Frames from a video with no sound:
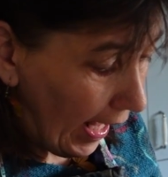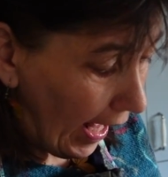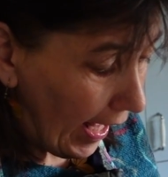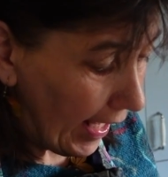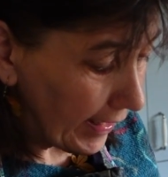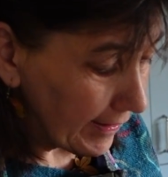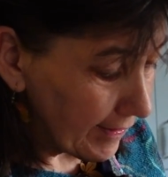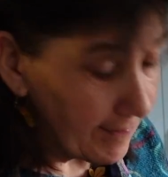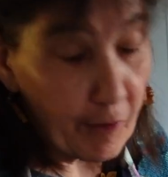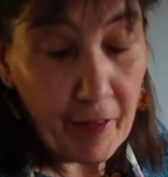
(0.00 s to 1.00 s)
And
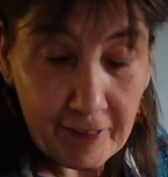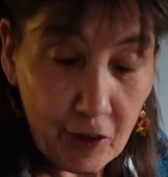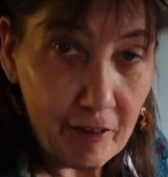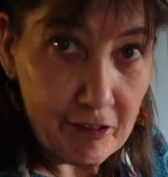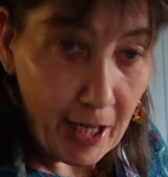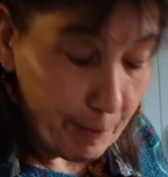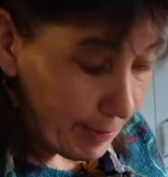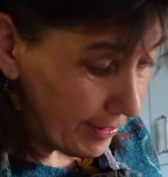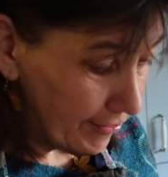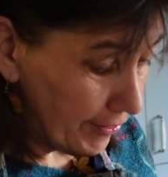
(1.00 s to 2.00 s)
so that's already
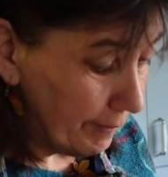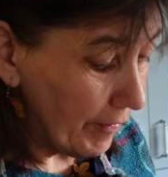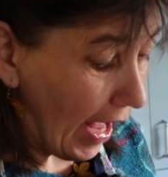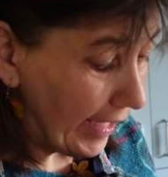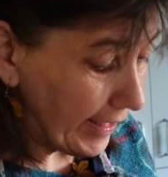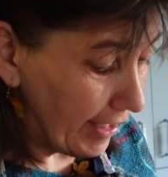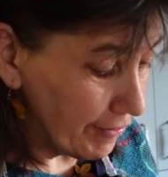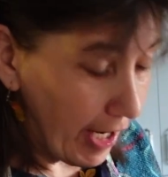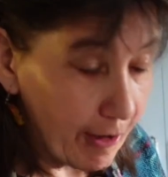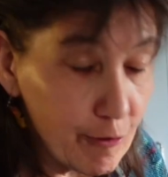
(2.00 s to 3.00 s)
happened, and I've
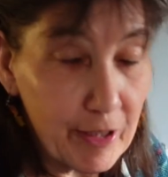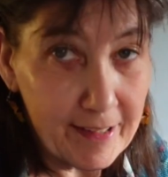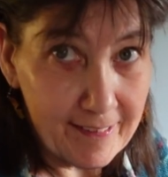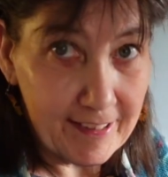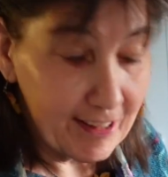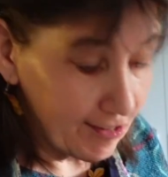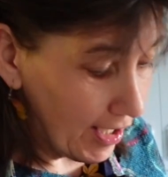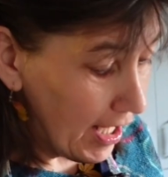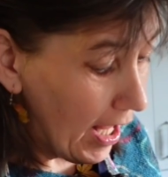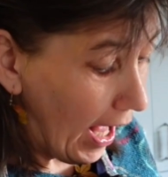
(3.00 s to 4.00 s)
now rinsed it,
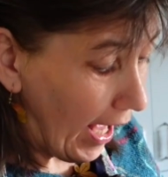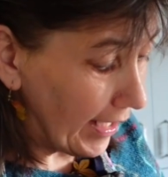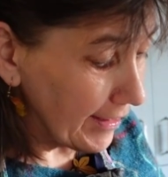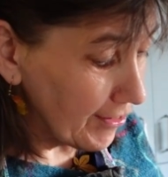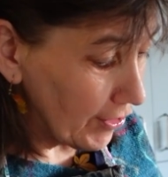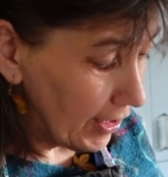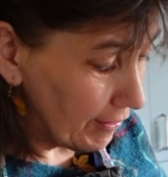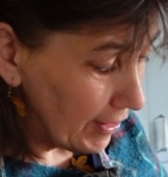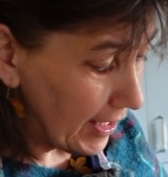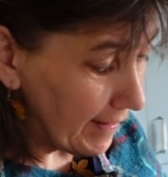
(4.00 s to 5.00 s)
and it
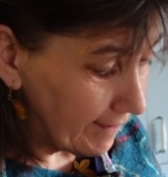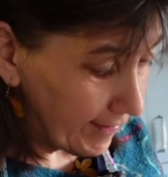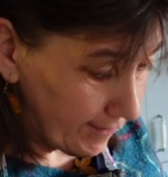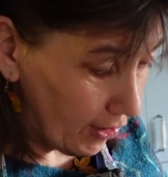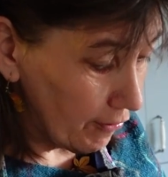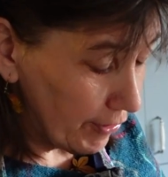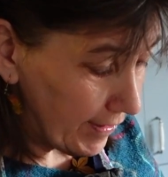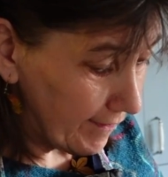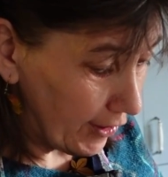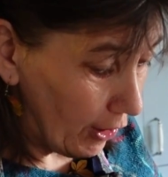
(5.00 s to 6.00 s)
needs the salt
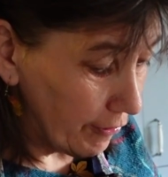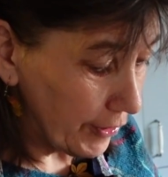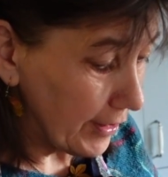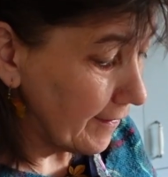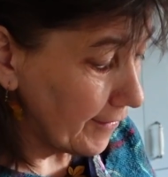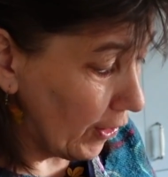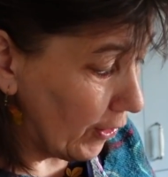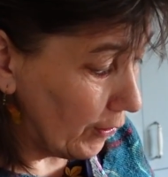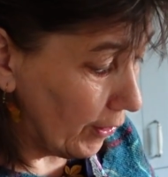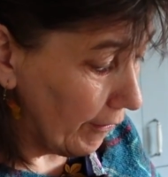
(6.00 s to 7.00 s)
rinsing off it.
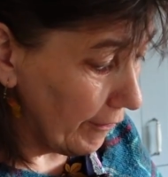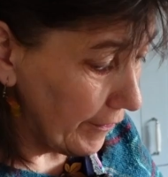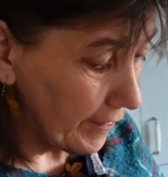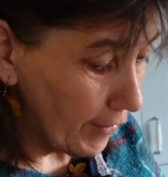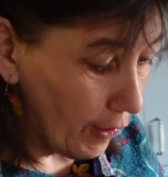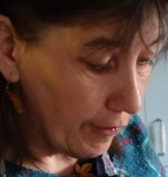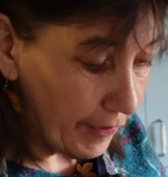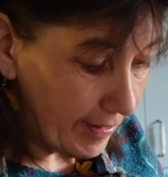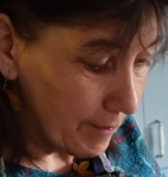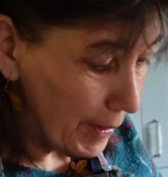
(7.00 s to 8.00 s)
So this whole
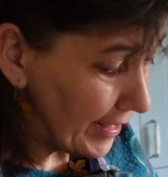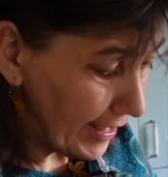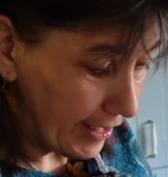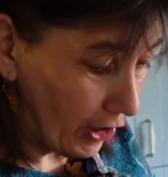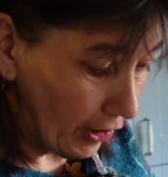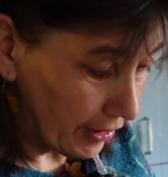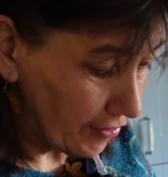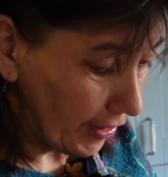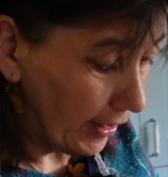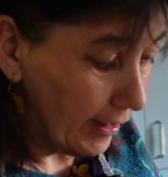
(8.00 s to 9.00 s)
thing's been in a
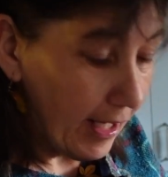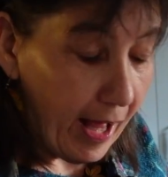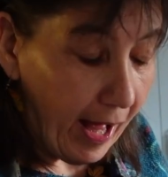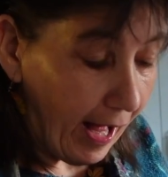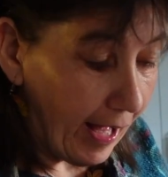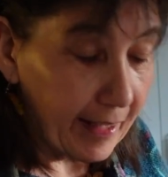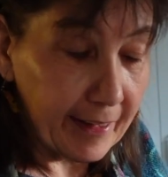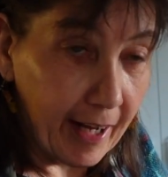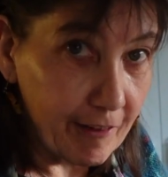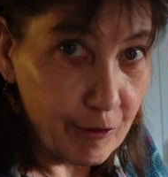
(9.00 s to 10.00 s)
colander, and
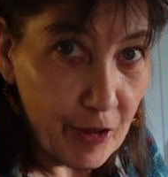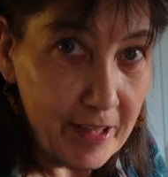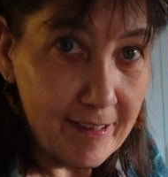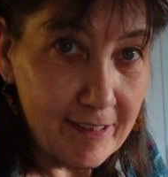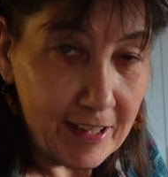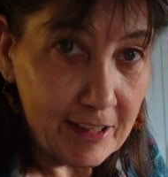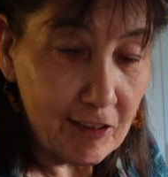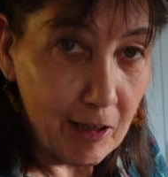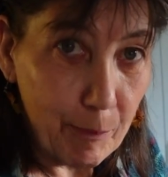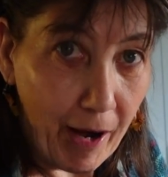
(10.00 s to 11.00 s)
I've rinsed it
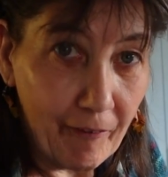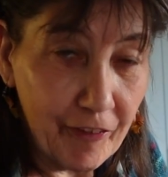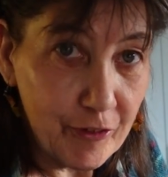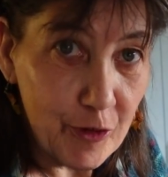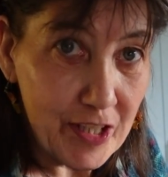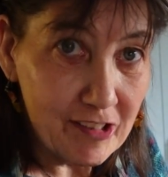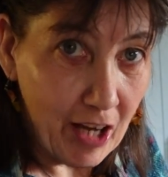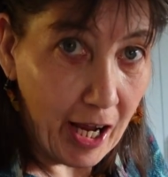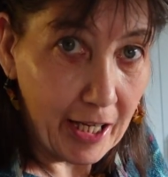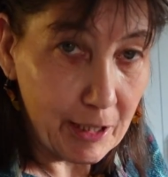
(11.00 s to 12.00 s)
about 3
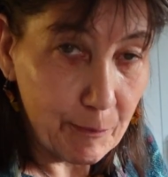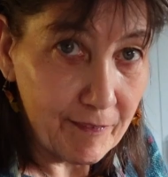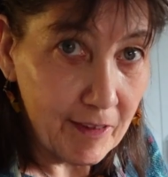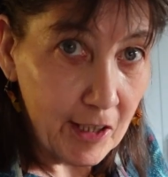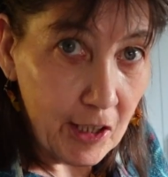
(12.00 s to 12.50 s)
times.